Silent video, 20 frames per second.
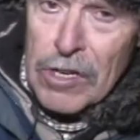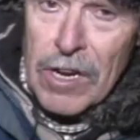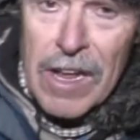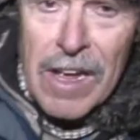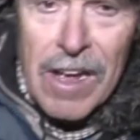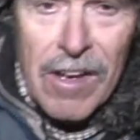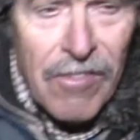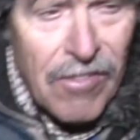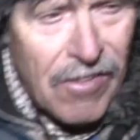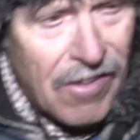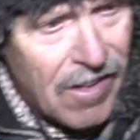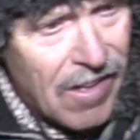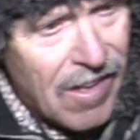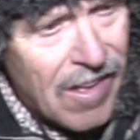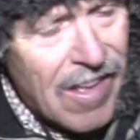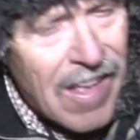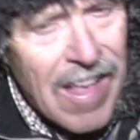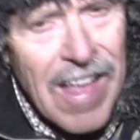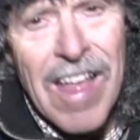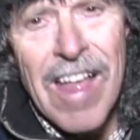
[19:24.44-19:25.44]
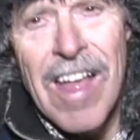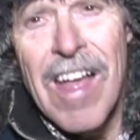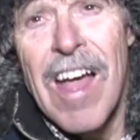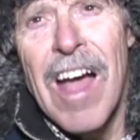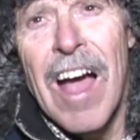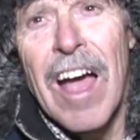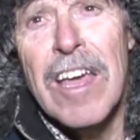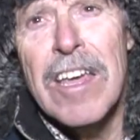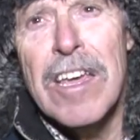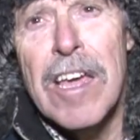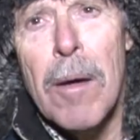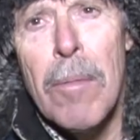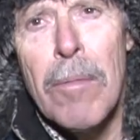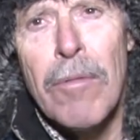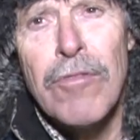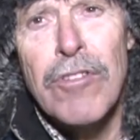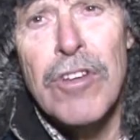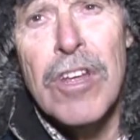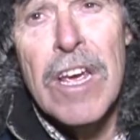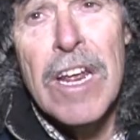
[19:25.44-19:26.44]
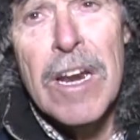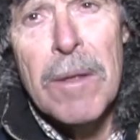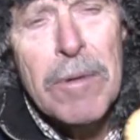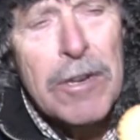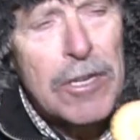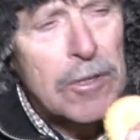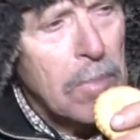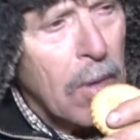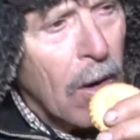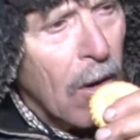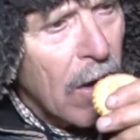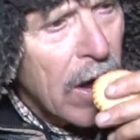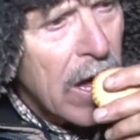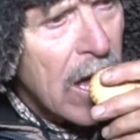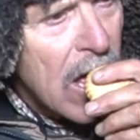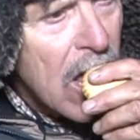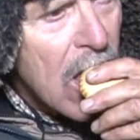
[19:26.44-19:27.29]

going to have a cup of tea and a mince pie.